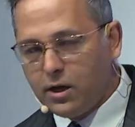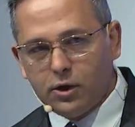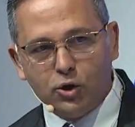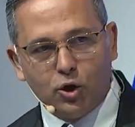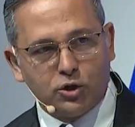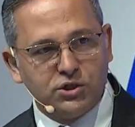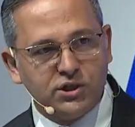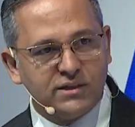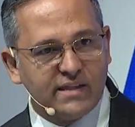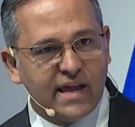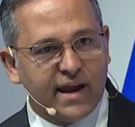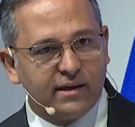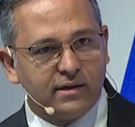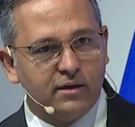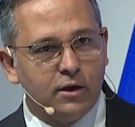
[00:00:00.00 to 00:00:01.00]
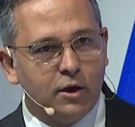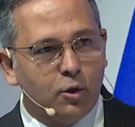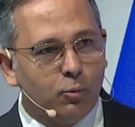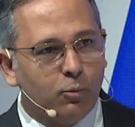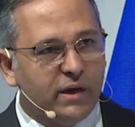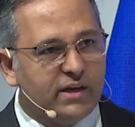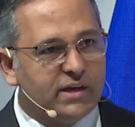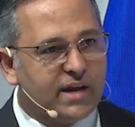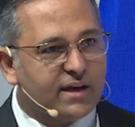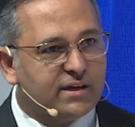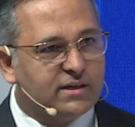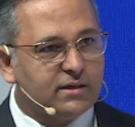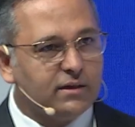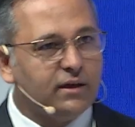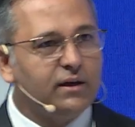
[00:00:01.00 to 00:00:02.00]
Not just that, we detect
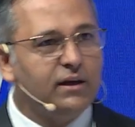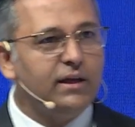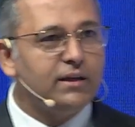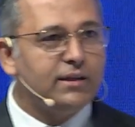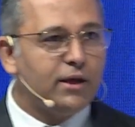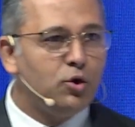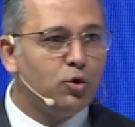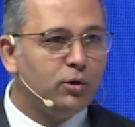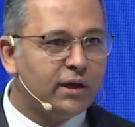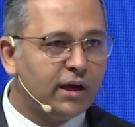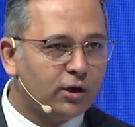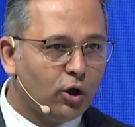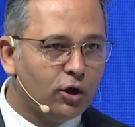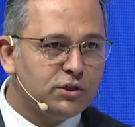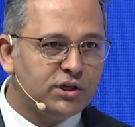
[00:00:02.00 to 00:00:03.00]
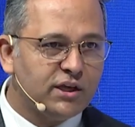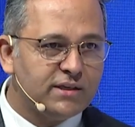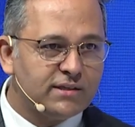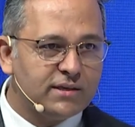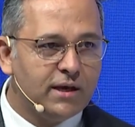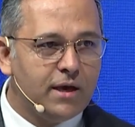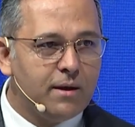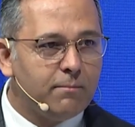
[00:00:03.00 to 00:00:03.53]
it earlier than known technologies